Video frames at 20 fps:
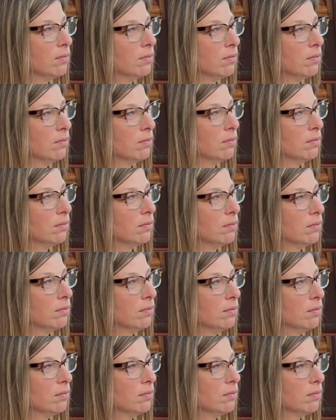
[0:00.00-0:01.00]

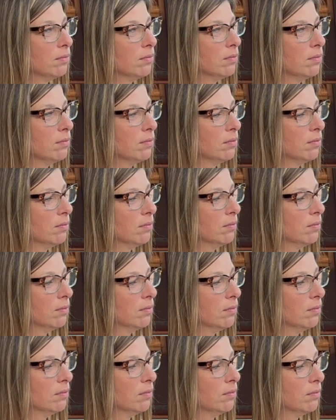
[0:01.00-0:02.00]

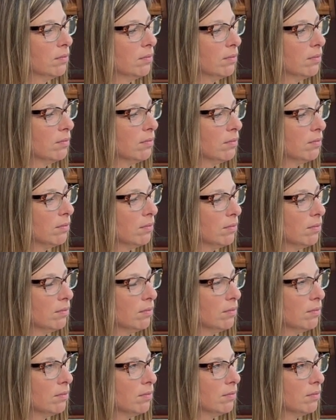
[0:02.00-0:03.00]

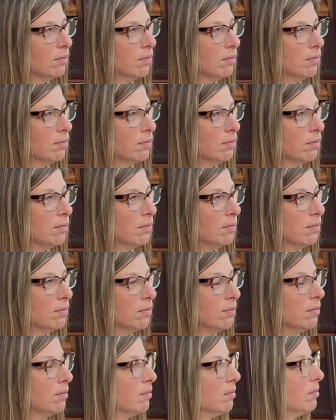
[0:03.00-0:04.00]

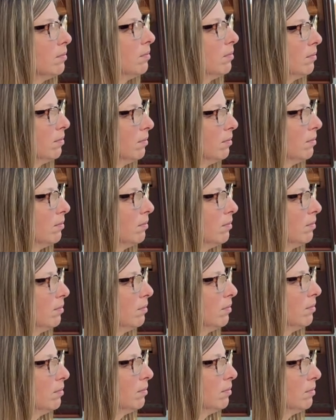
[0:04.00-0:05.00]

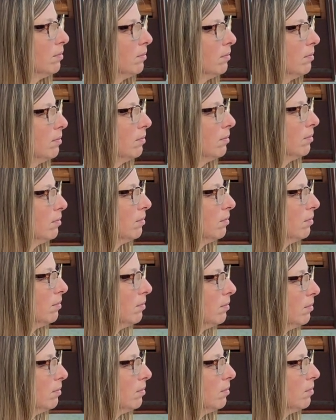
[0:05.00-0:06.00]

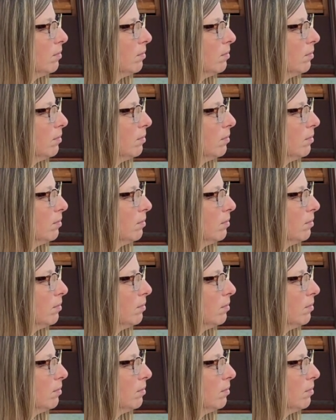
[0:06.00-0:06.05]
(not speaking)